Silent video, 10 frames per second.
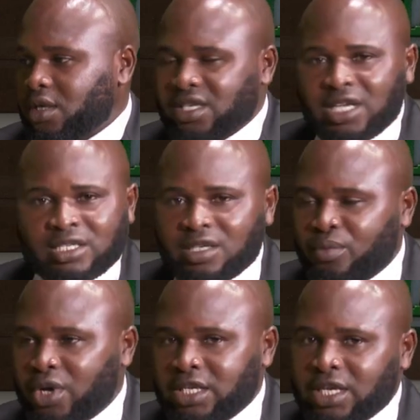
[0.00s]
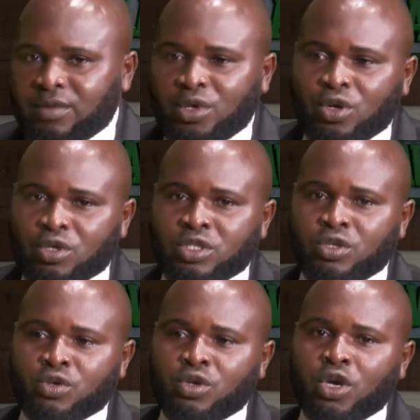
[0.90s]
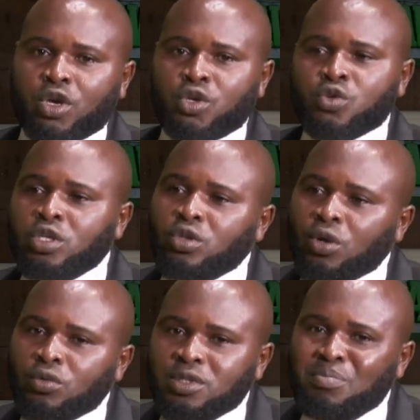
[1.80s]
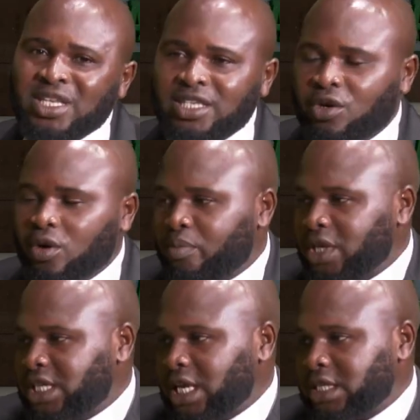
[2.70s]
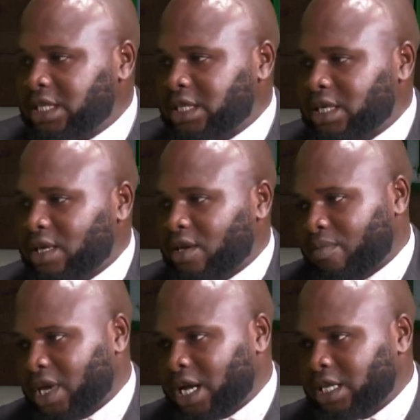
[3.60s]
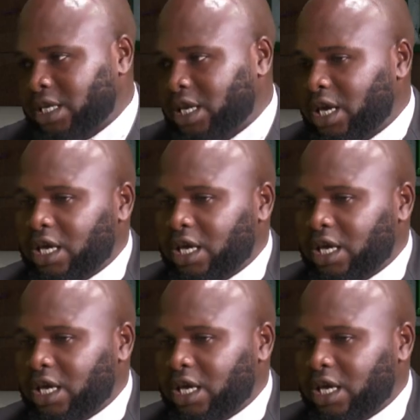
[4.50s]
It's as simple as that, because you did not meet a competent mechanic.